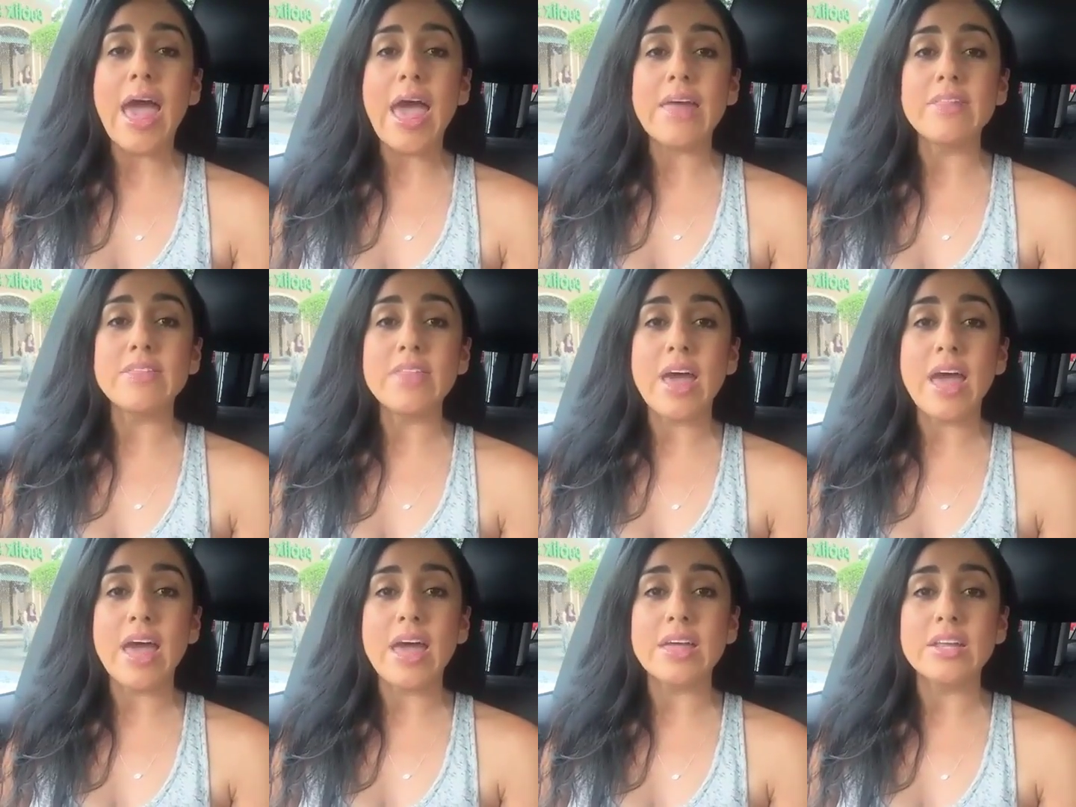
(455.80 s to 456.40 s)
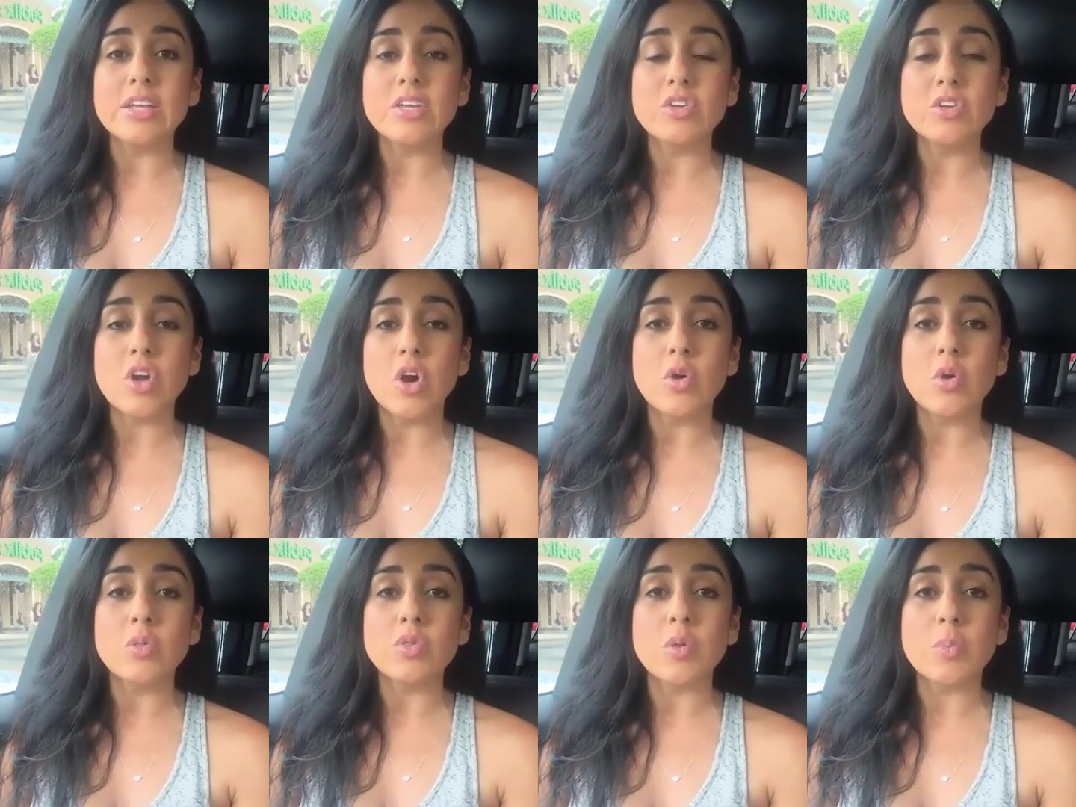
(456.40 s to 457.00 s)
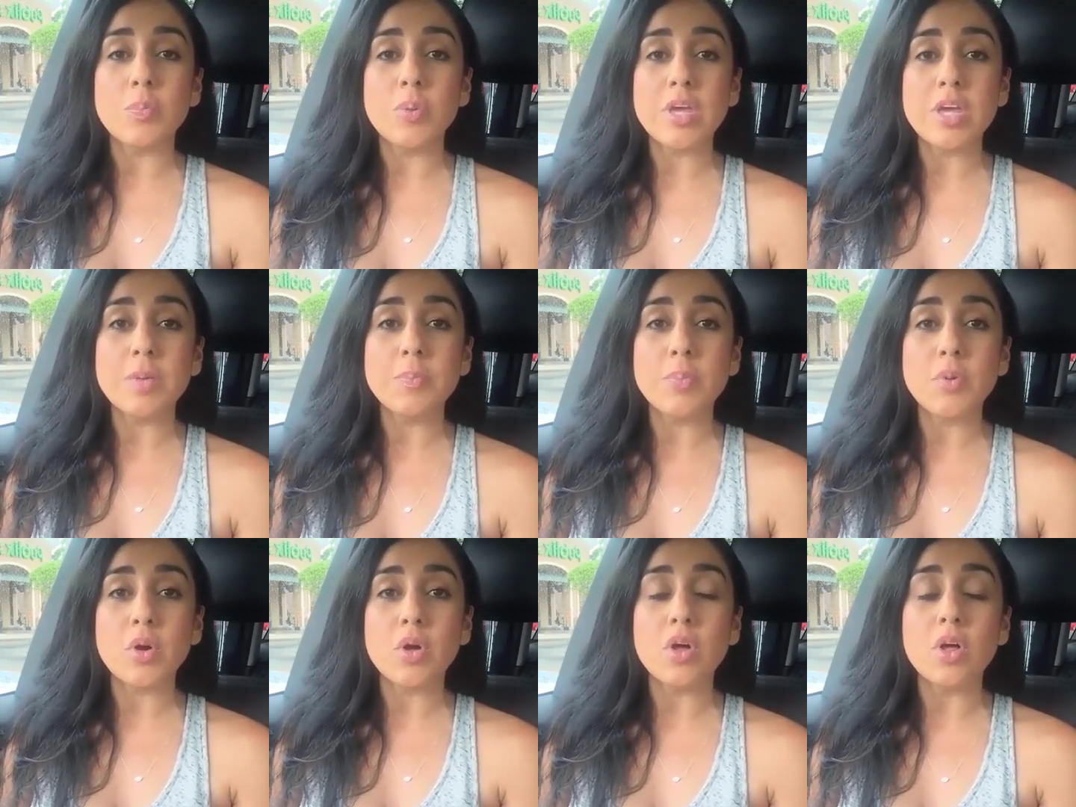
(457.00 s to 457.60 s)
And then, you know, the
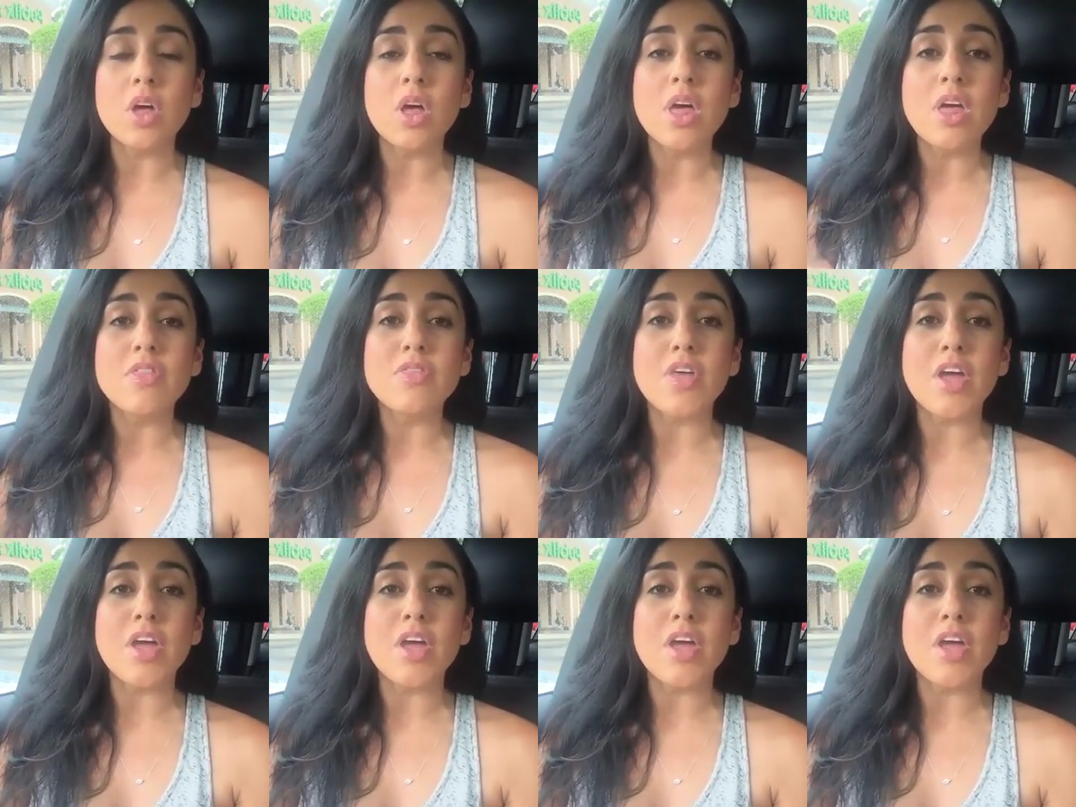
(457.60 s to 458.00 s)
people